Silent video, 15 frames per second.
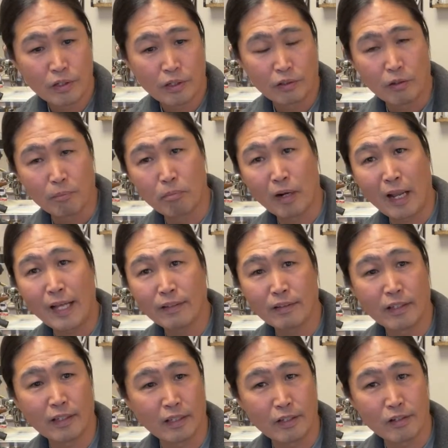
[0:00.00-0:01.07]
The
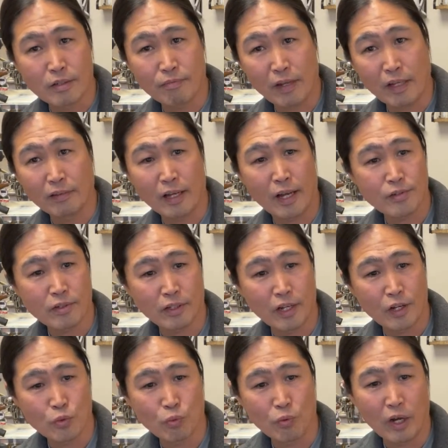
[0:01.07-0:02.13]
Blondie is fantastic
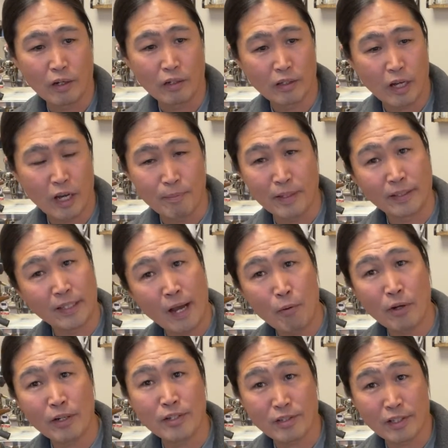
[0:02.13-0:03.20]
as well. I mean, that
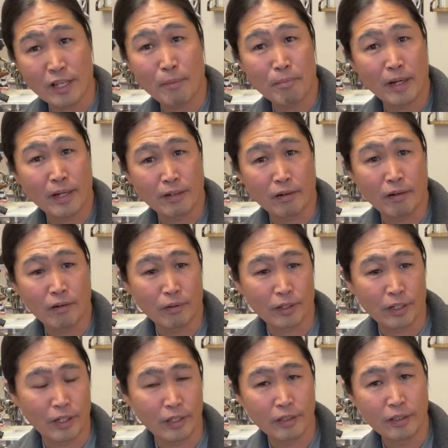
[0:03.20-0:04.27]
one is not bad at all,
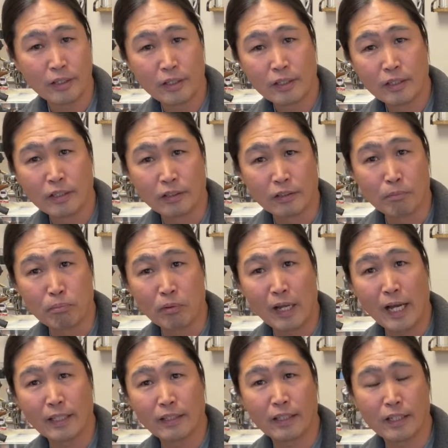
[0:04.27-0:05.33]
okay? The
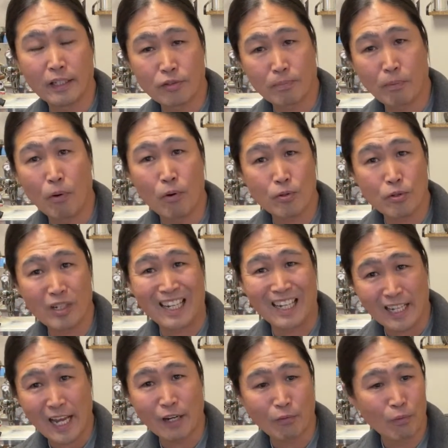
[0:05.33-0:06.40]
Blondie, supposedly
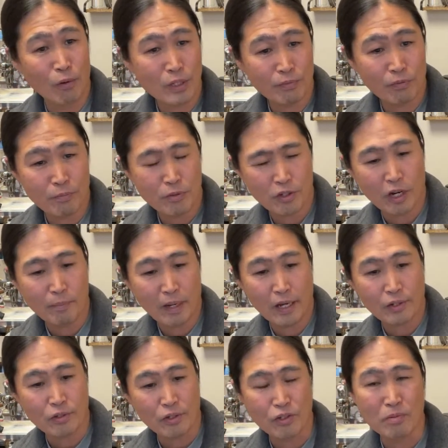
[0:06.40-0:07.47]
light roast from
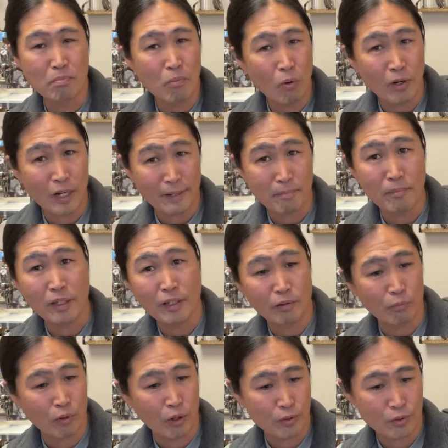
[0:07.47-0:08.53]
Starbucks, is more like
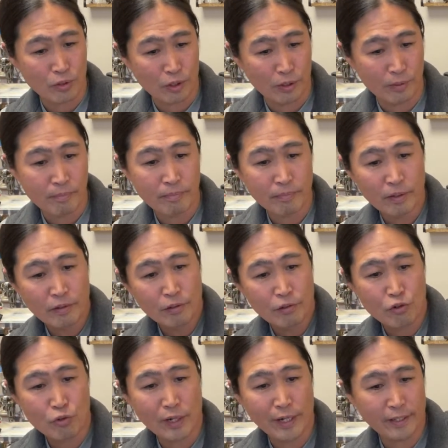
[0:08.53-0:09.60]
medium roast, so
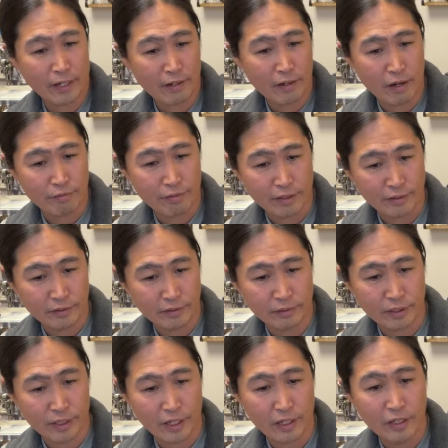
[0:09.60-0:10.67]
try that coffee
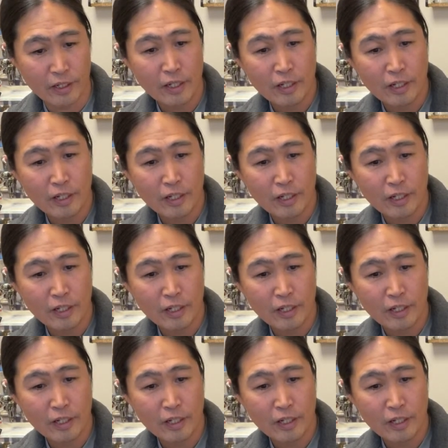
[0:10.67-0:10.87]
okay?